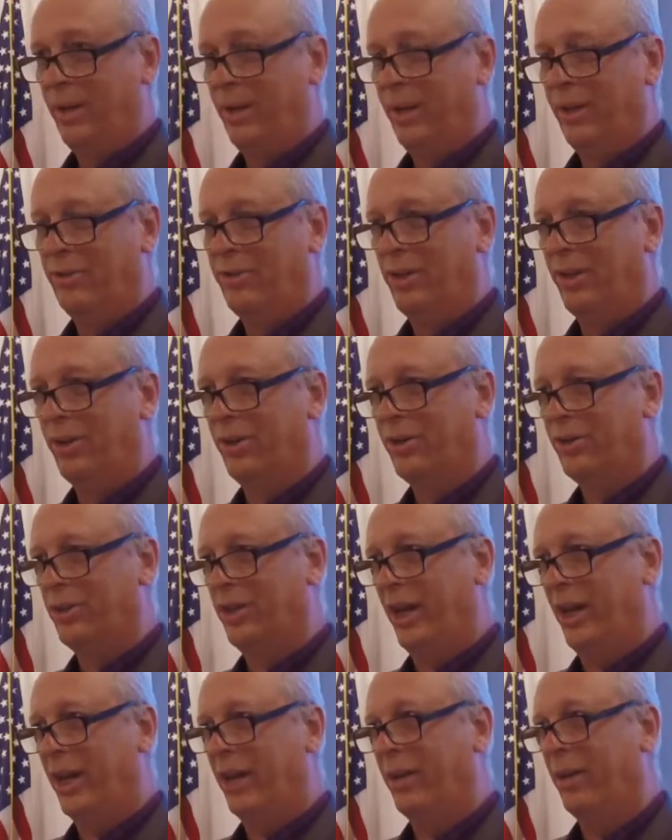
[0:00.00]
is to
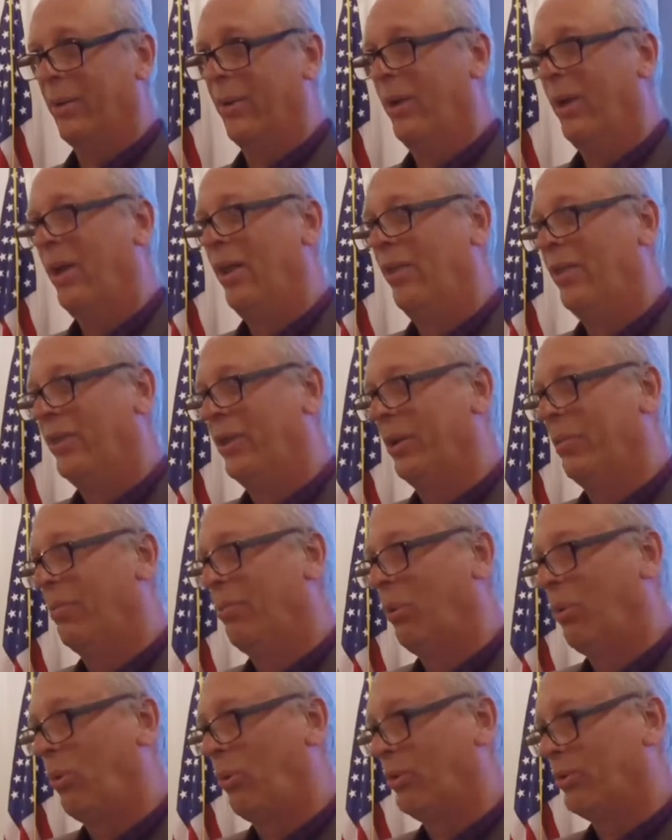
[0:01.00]
understand the
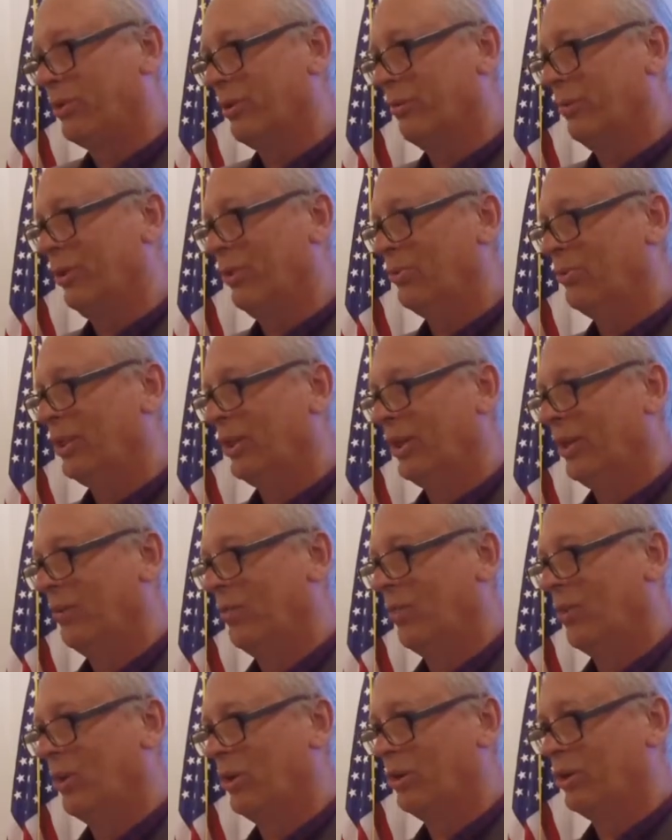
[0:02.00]
importance of music
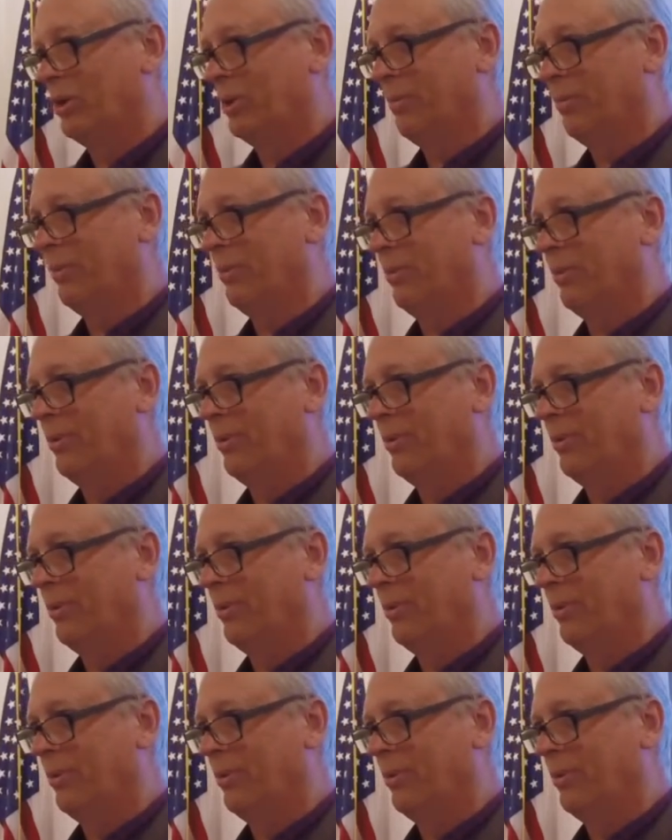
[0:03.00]
in worship